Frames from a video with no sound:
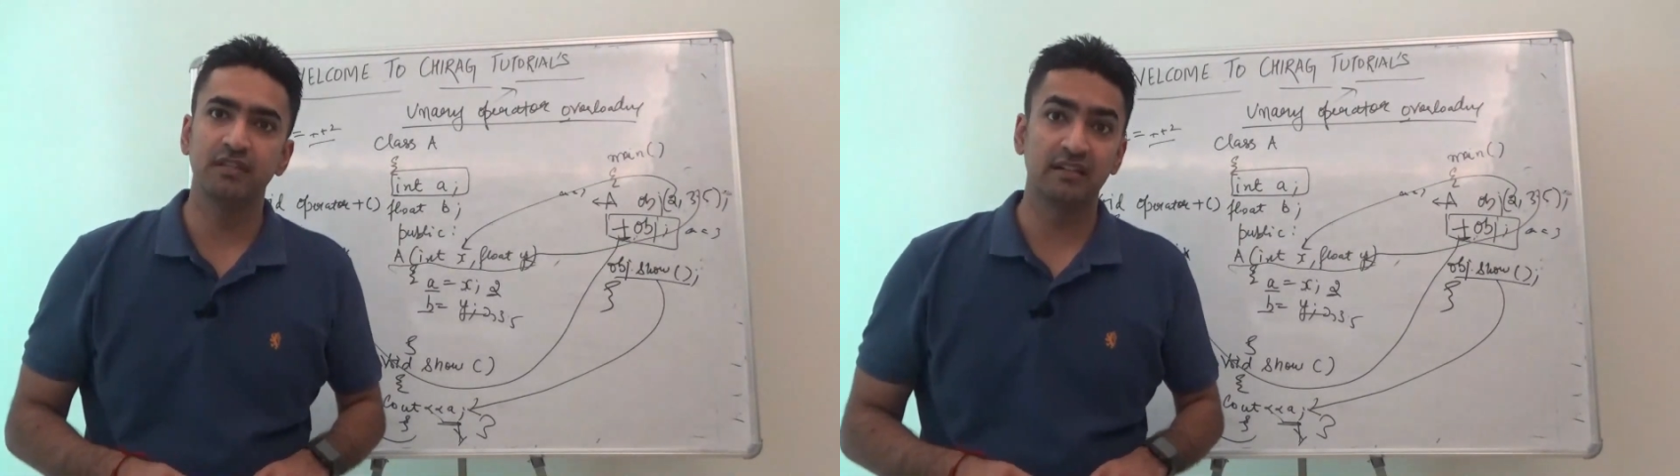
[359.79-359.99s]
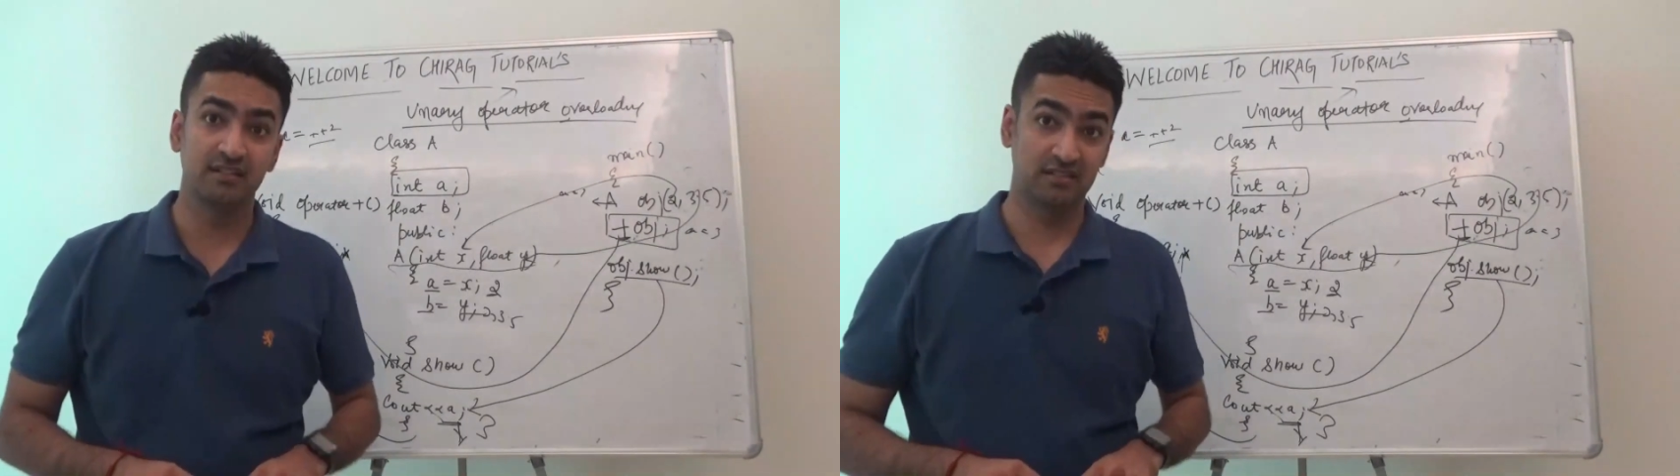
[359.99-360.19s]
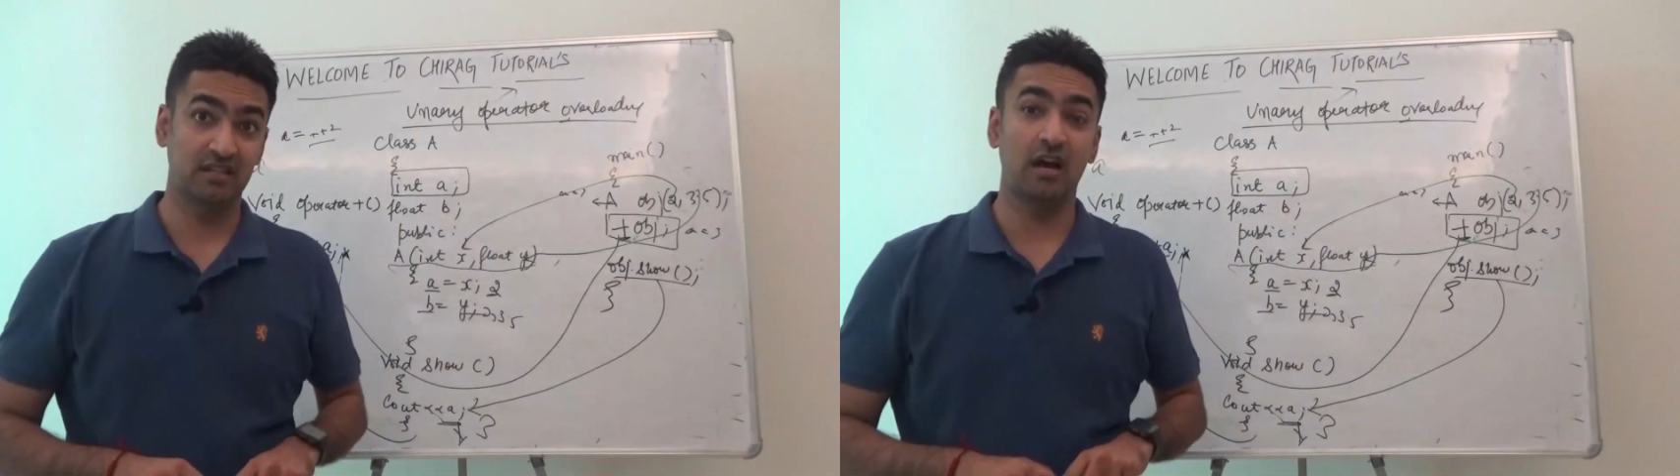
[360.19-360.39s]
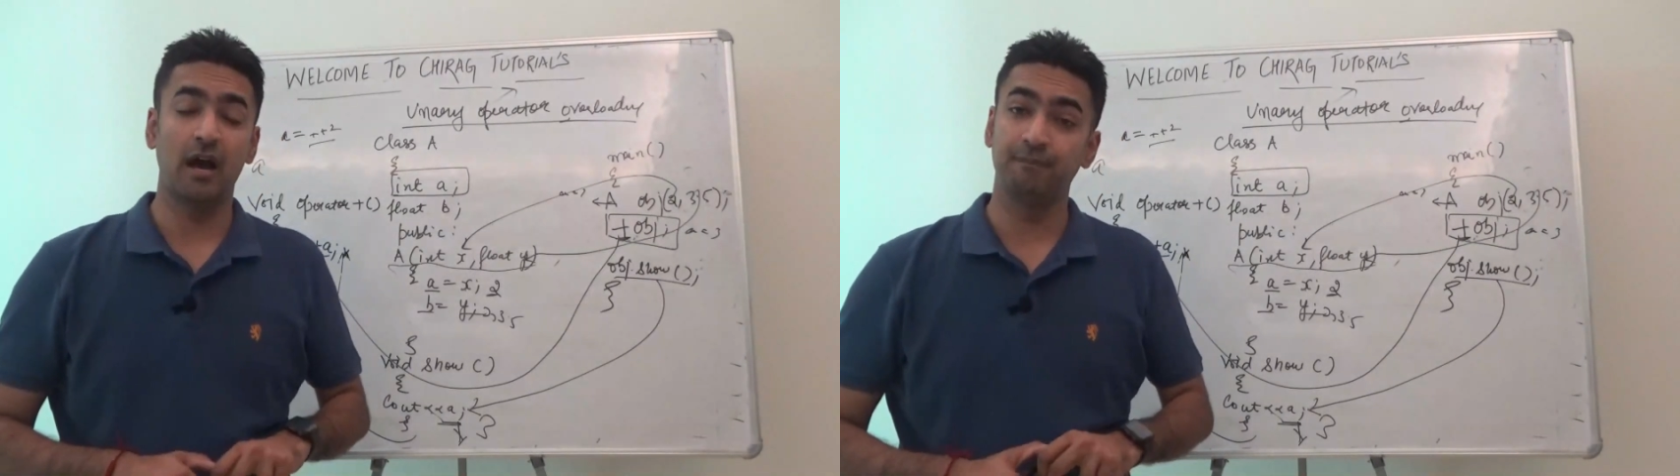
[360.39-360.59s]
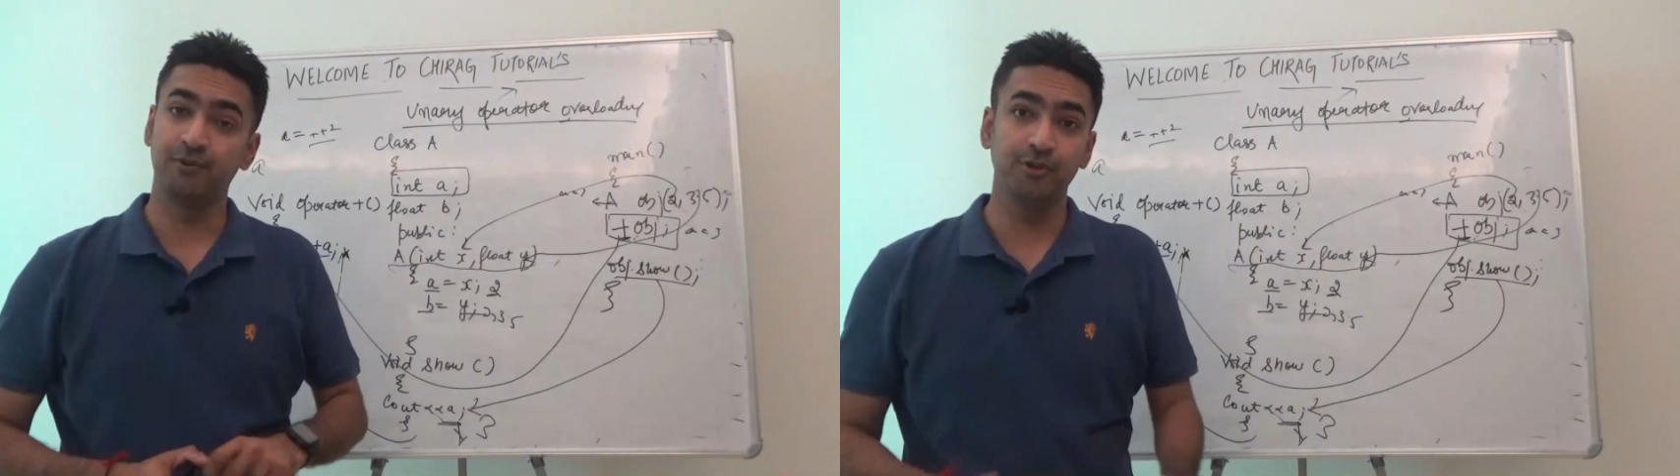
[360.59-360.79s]
that's
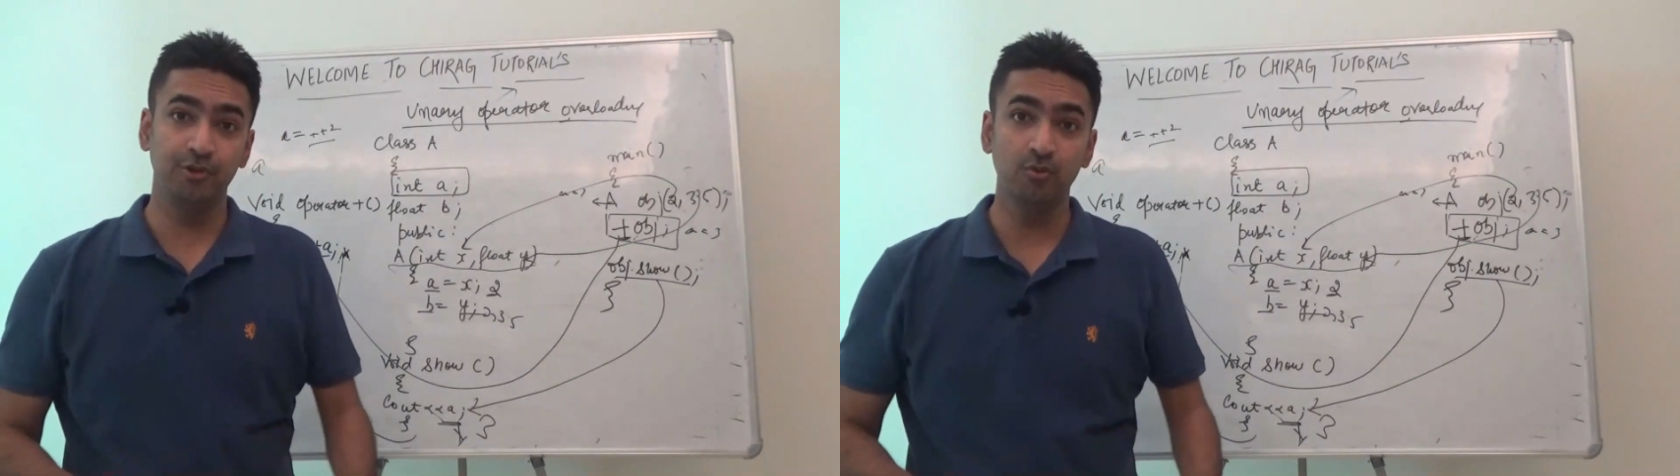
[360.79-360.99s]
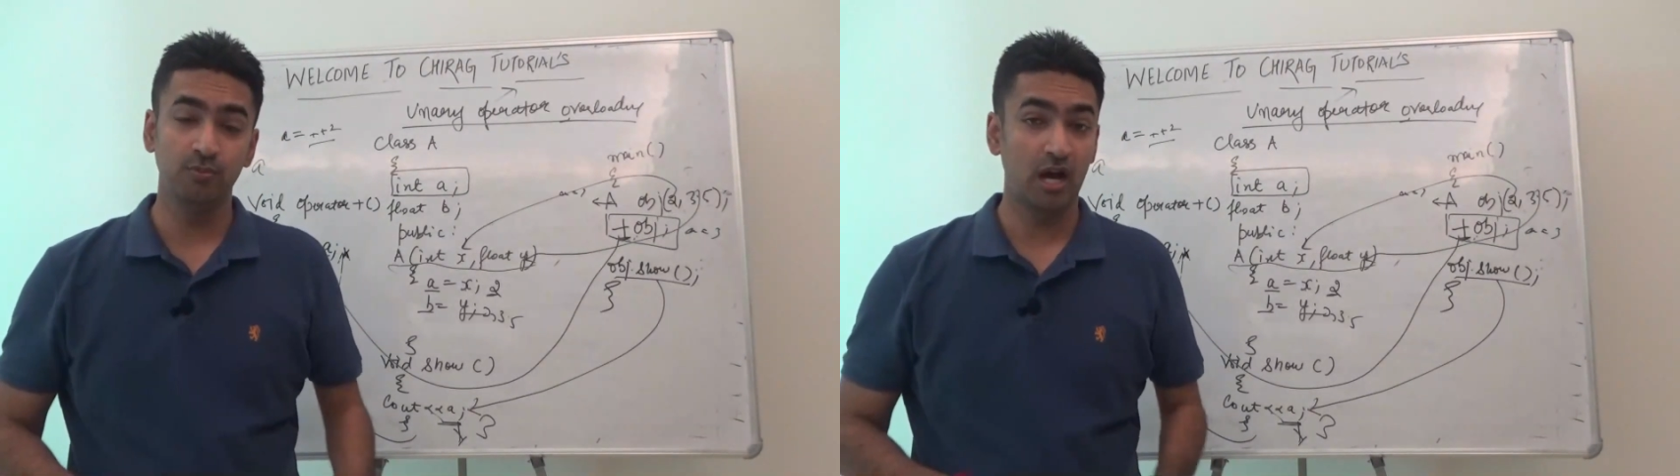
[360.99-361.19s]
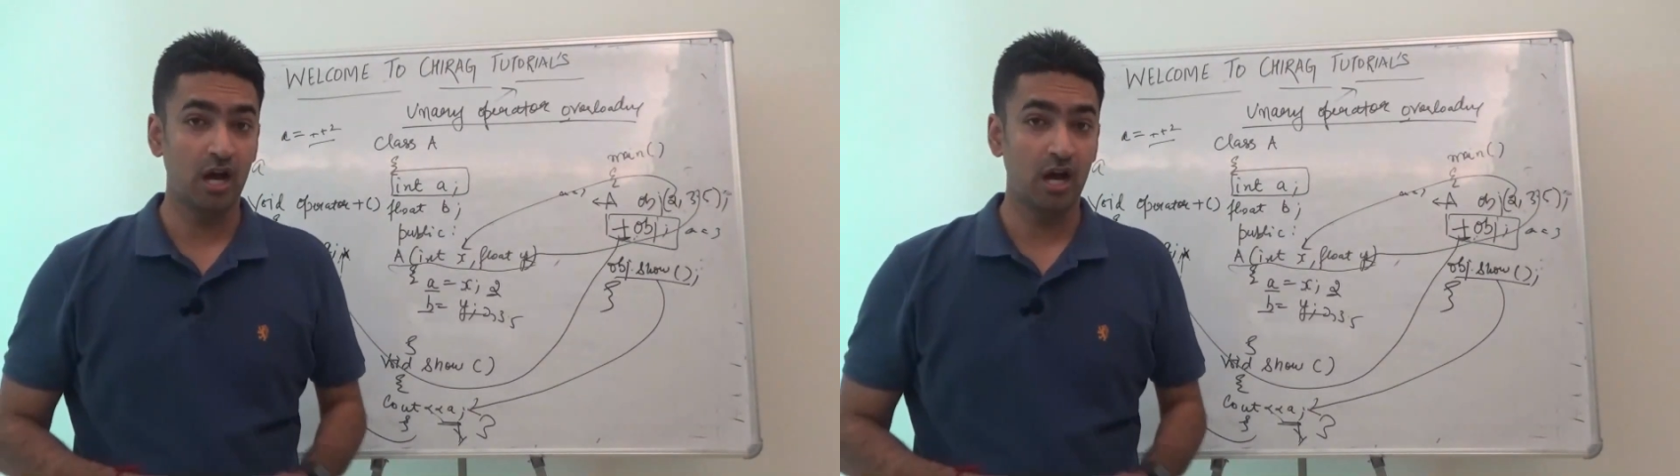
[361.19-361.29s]
up to you